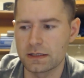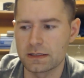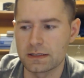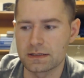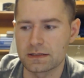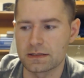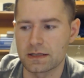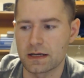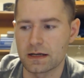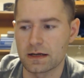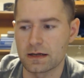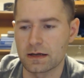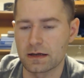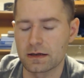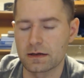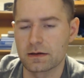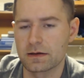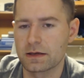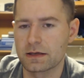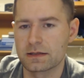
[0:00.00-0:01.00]
is
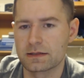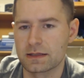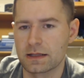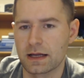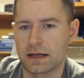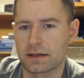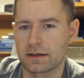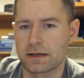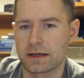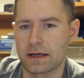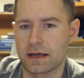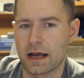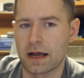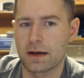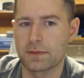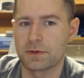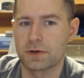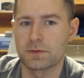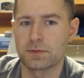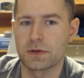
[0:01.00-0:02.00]
likely to
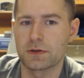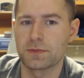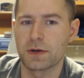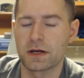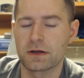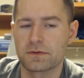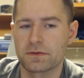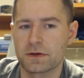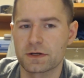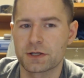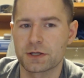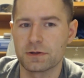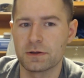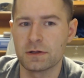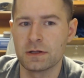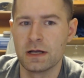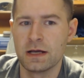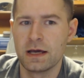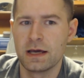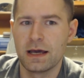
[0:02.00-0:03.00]
happen and be
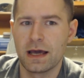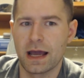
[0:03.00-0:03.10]
beneficial,